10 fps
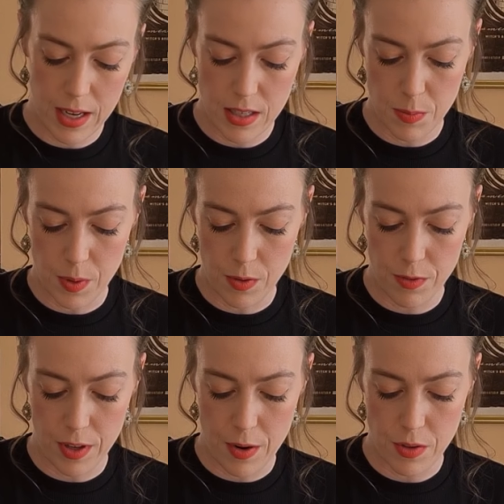edible
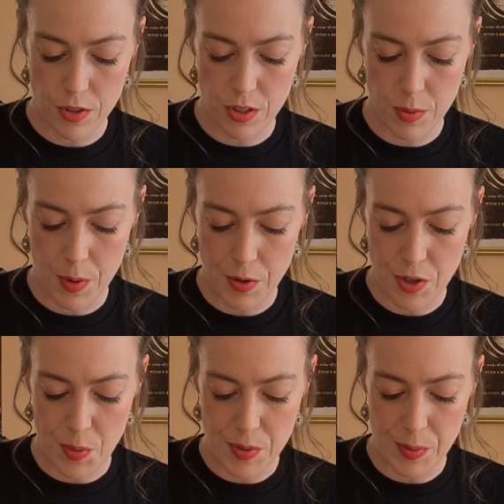flowers just to put on
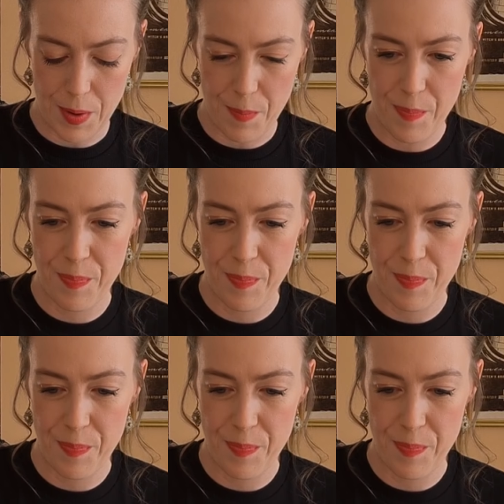top as well.